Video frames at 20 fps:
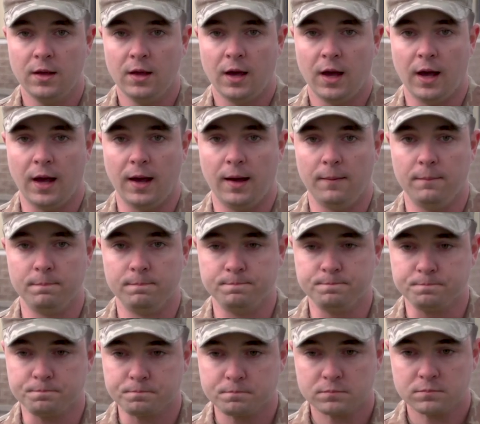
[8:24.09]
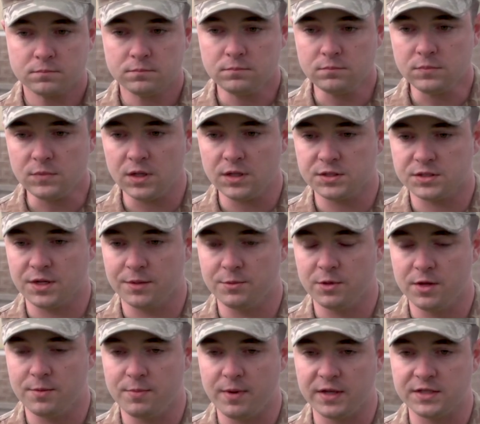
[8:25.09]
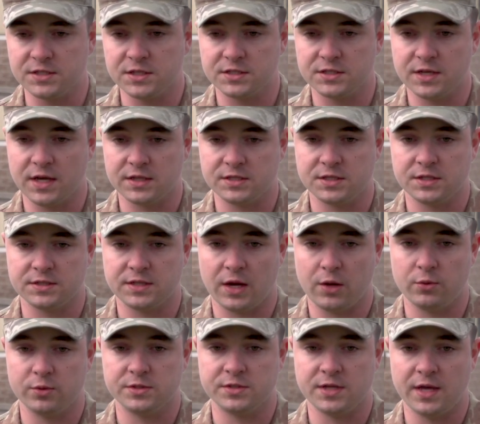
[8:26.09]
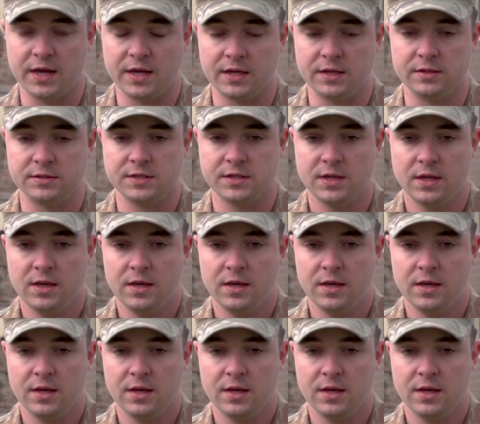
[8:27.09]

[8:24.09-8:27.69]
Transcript: Some of the big successes I would say is